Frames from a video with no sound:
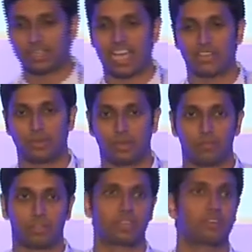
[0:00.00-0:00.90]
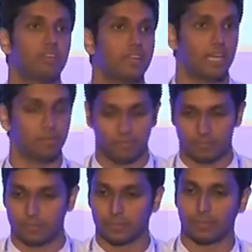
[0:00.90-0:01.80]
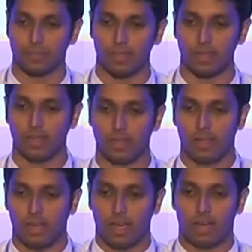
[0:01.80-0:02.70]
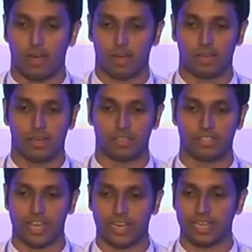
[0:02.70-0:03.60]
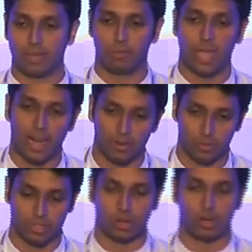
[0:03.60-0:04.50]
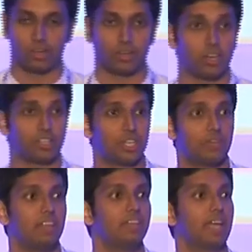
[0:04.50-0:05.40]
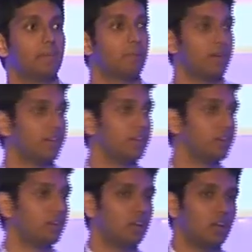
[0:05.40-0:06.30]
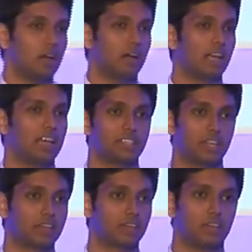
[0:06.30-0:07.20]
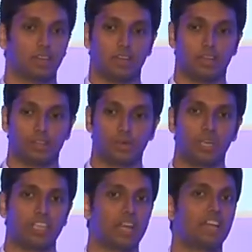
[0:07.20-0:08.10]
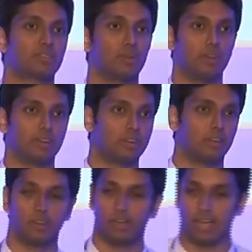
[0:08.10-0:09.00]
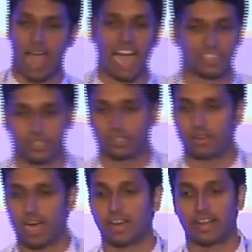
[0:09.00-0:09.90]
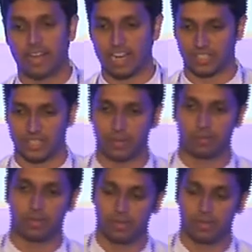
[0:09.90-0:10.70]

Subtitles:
casual music trivia game. The second game we had was called Shiva the Time Bender, a classic 2D side-scroller arcade and action game.